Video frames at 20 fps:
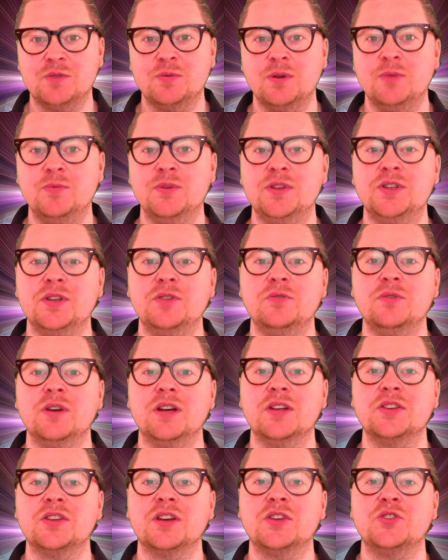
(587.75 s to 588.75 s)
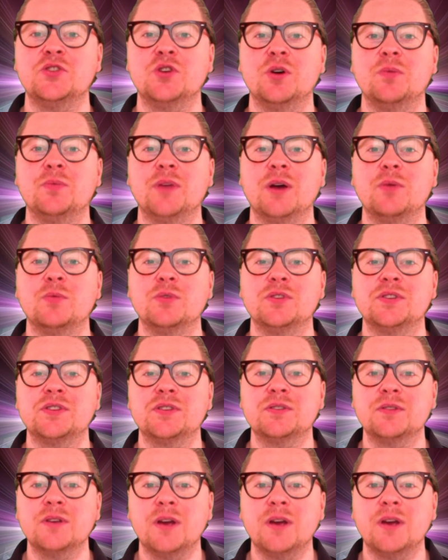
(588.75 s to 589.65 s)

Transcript: we would do a job that was